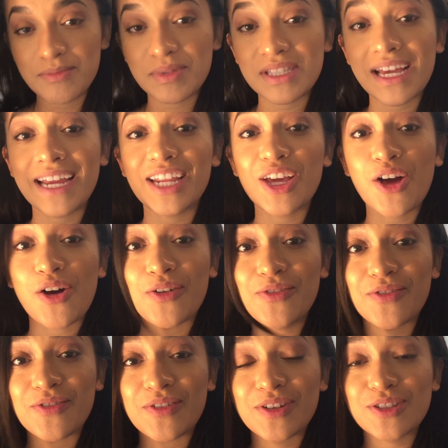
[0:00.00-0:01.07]
signing off.
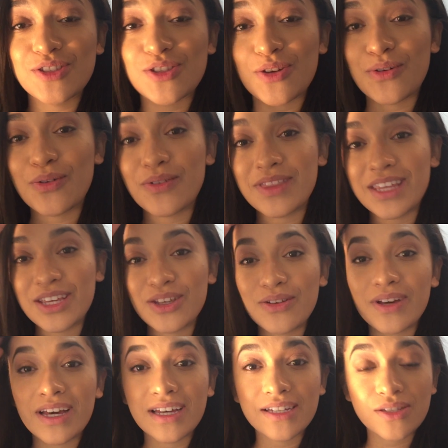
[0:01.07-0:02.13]
So thank you
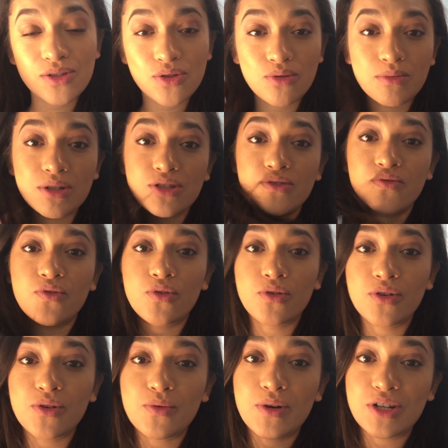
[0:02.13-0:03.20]
guys so much
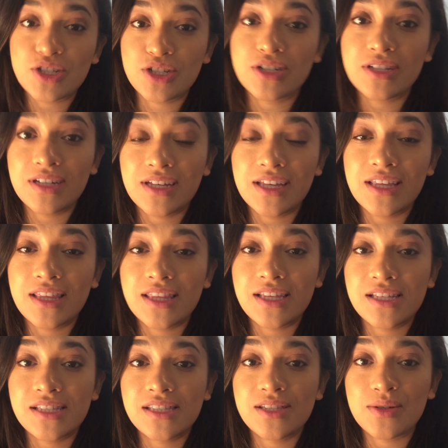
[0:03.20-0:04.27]
for watching
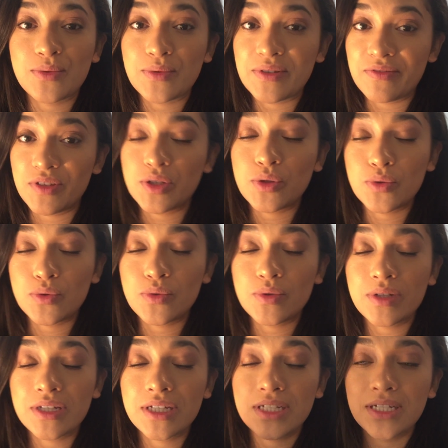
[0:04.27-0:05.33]
this review
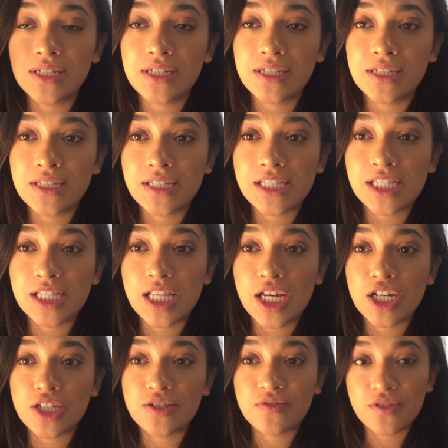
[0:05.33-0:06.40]

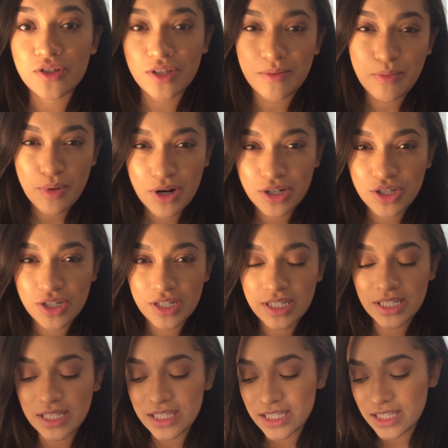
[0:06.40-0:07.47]
/ first
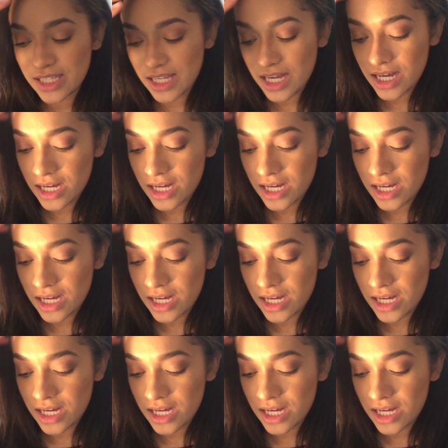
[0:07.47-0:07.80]
impressions.